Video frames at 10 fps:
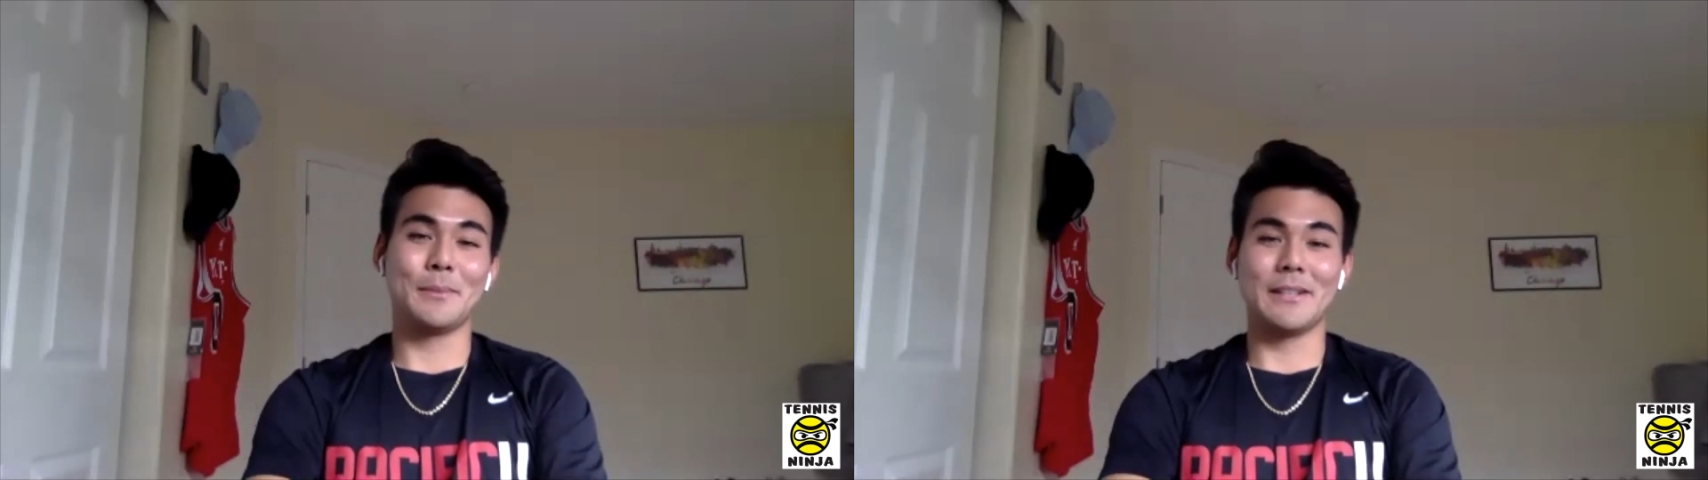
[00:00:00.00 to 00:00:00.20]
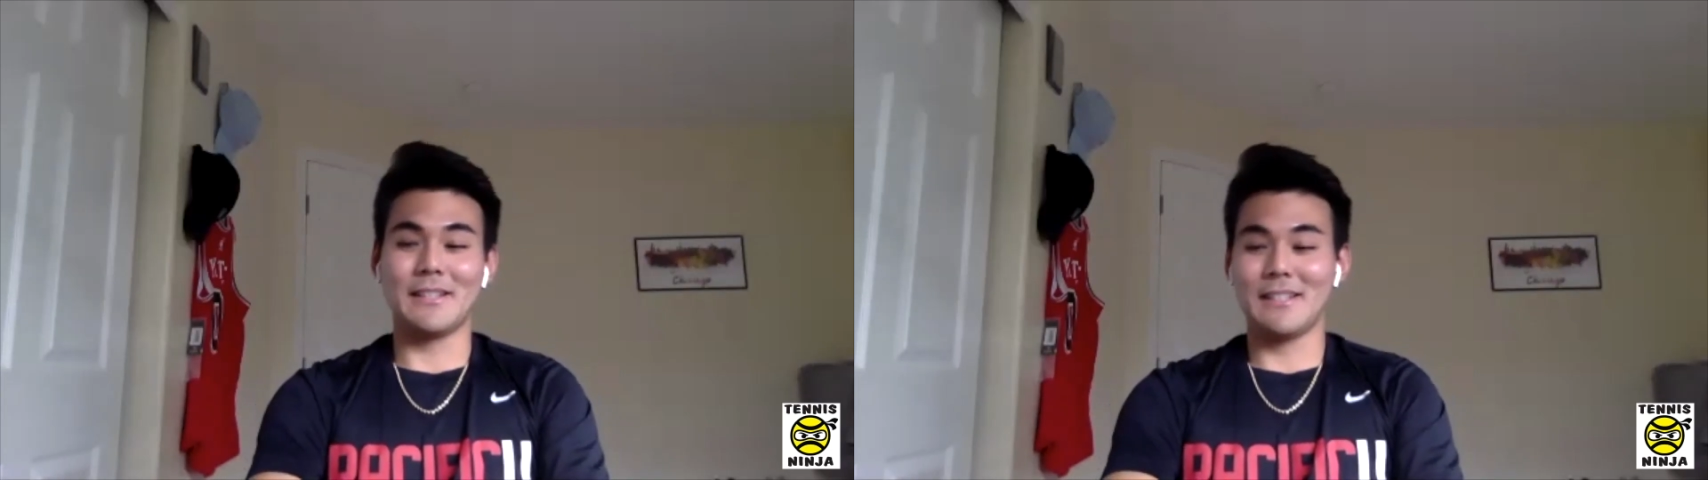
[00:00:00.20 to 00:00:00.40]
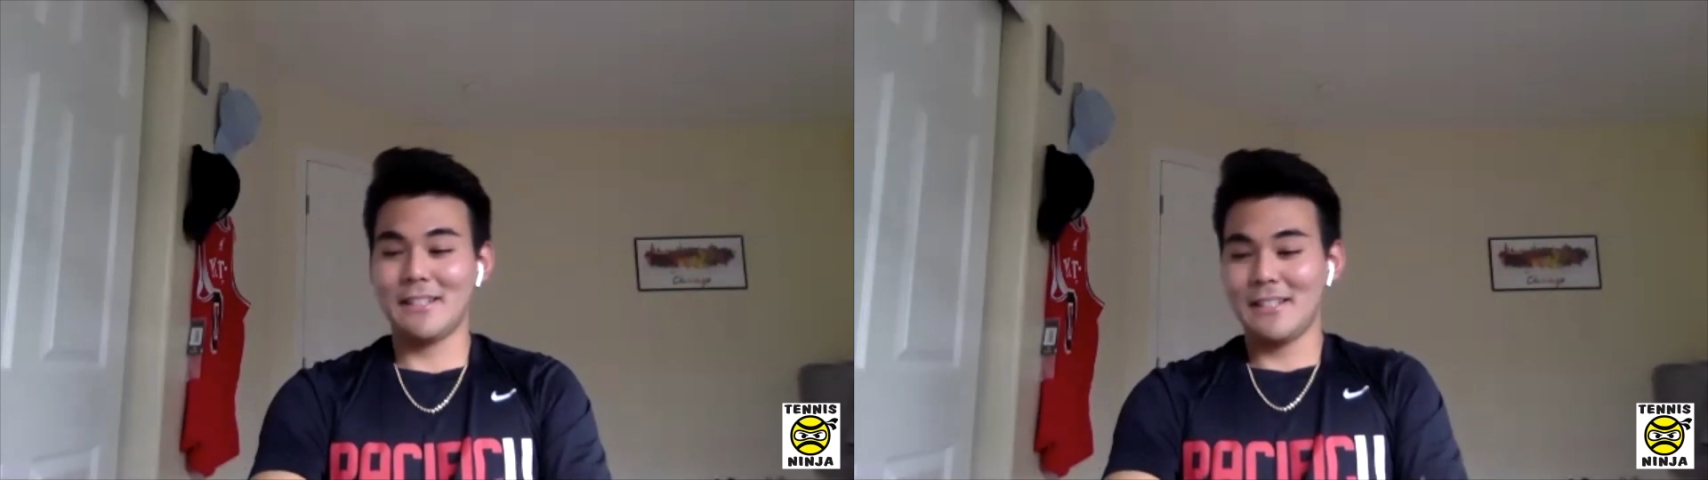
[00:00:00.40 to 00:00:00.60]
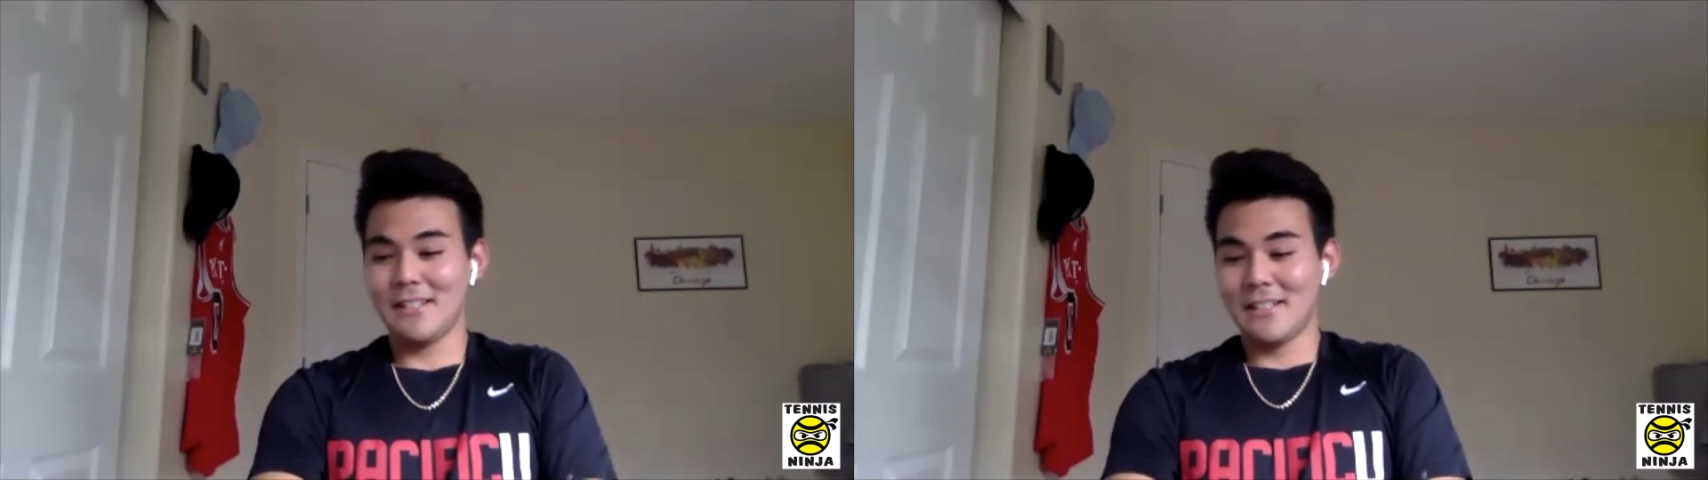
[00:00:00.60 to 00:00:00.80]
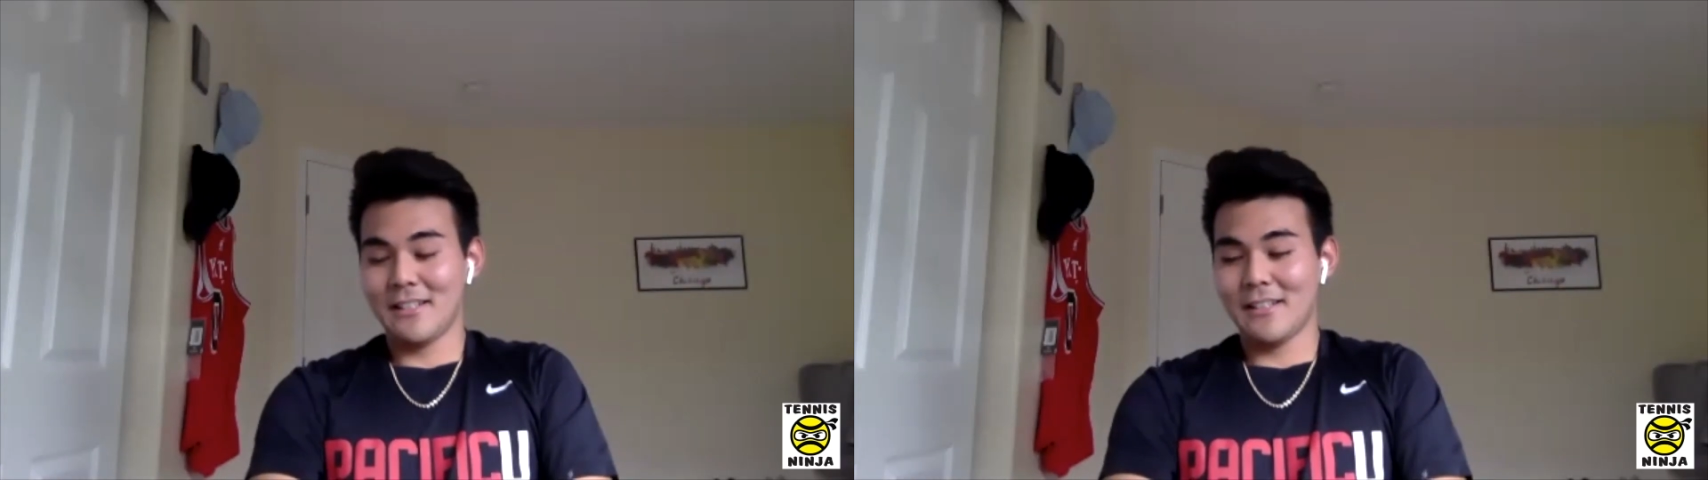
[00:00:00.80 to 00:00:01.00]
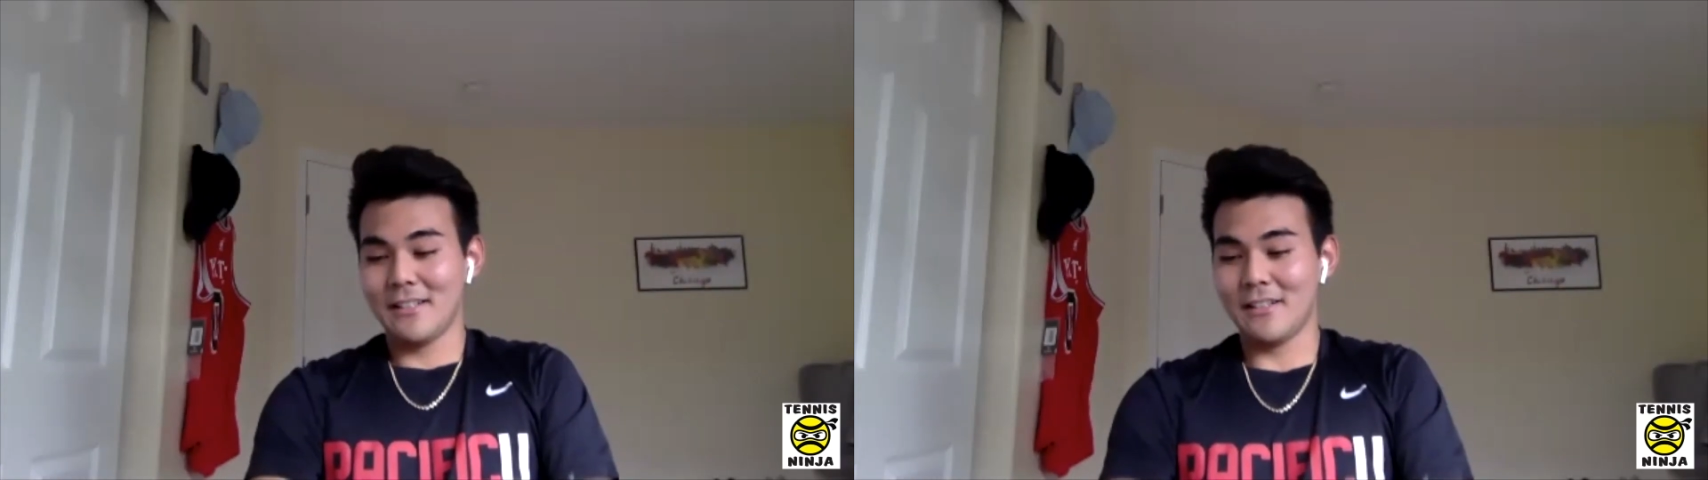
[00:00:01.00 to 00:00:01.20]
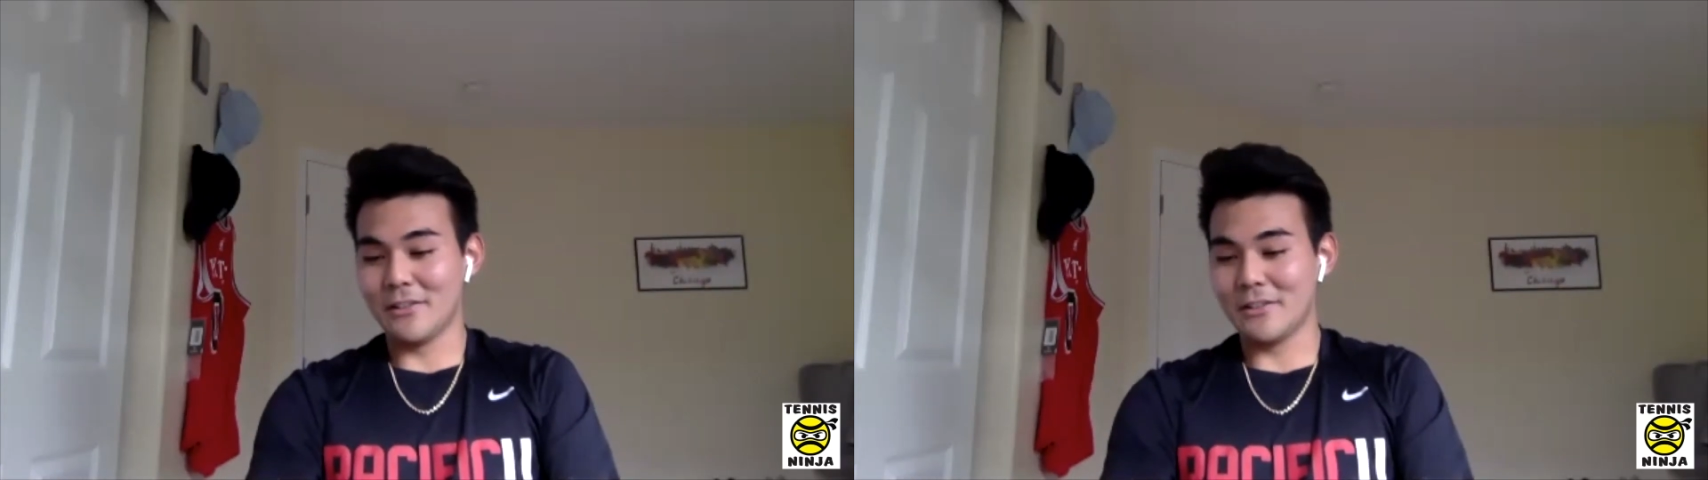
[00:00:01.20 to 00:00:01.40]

But, you know,